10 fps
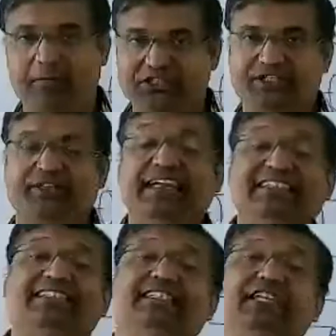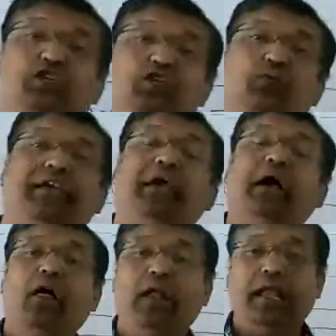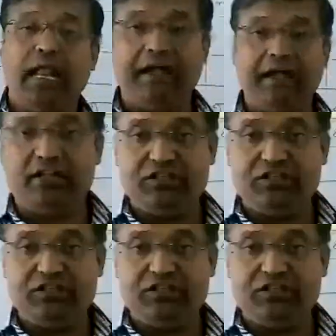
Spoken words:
the original dimension, that is said to be